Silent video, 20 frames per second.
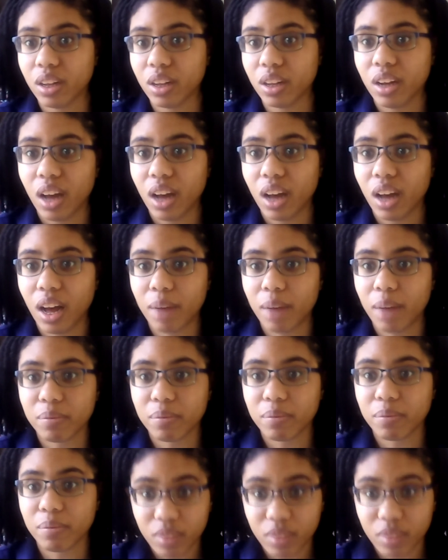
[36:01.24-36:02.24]

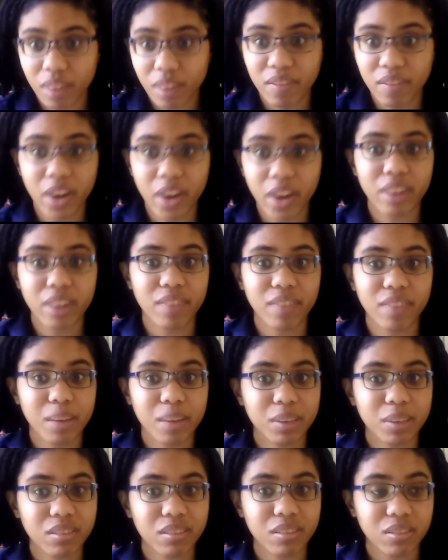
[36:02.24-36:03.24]
a very
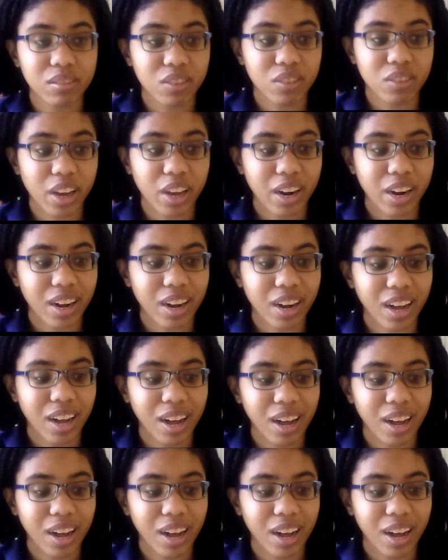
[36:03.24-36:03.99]
famous singer.